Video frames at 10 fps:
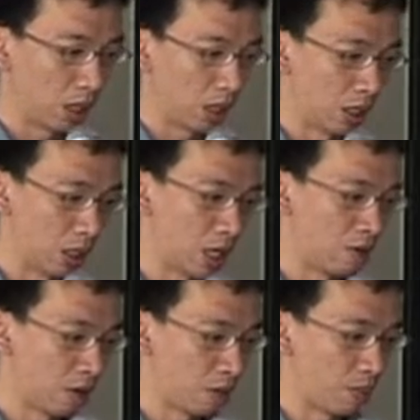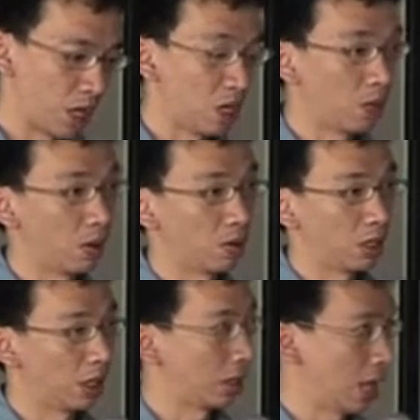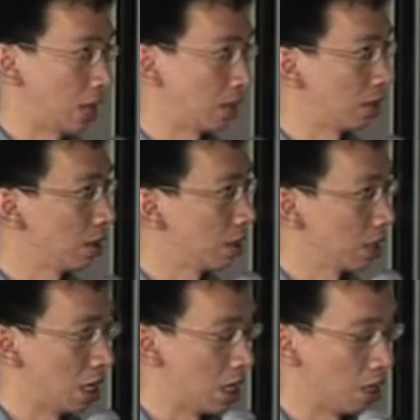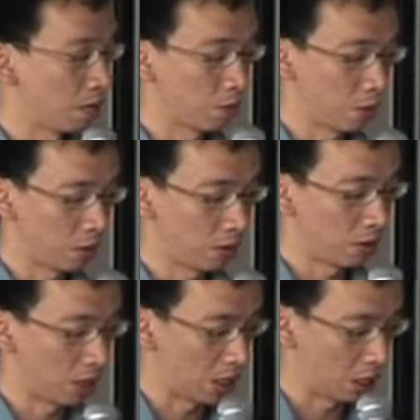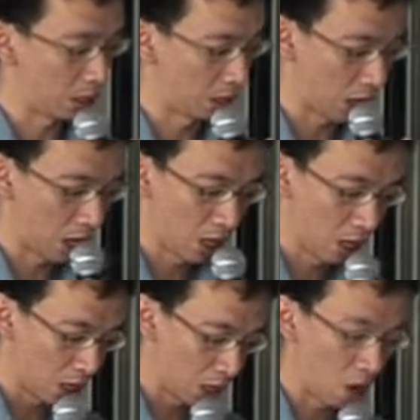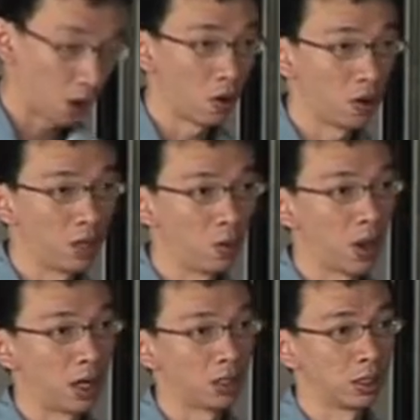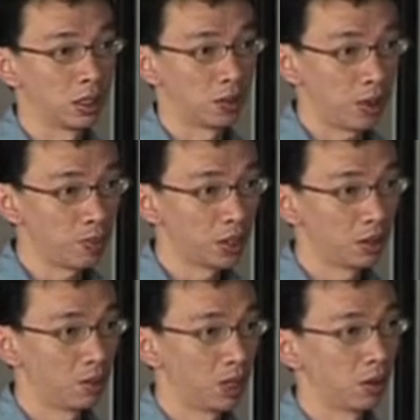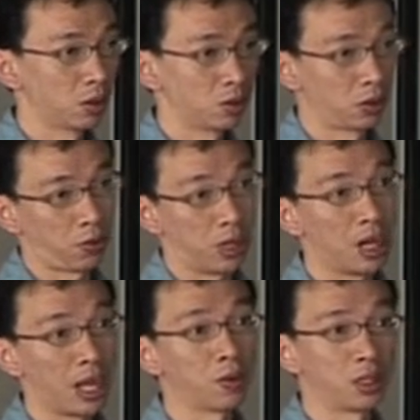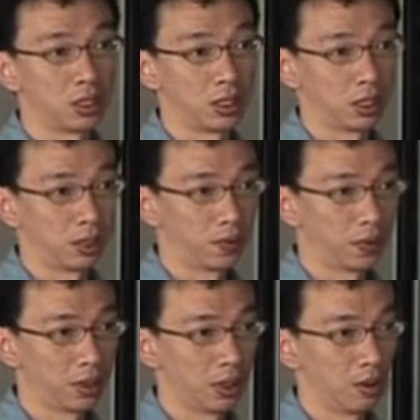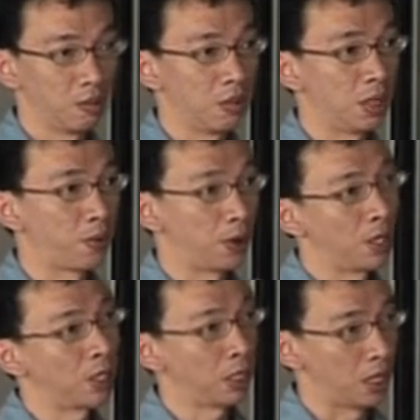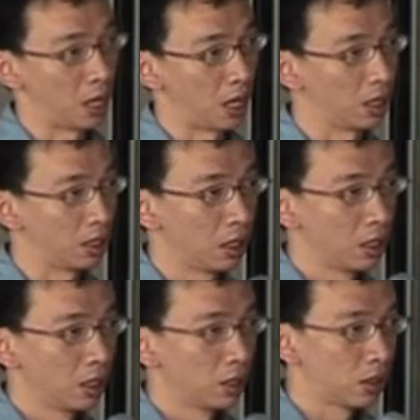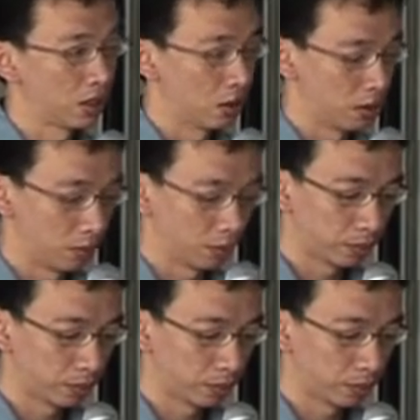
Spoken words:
the development about the text in fruit is not only one script but also 3 languages being printed in here. So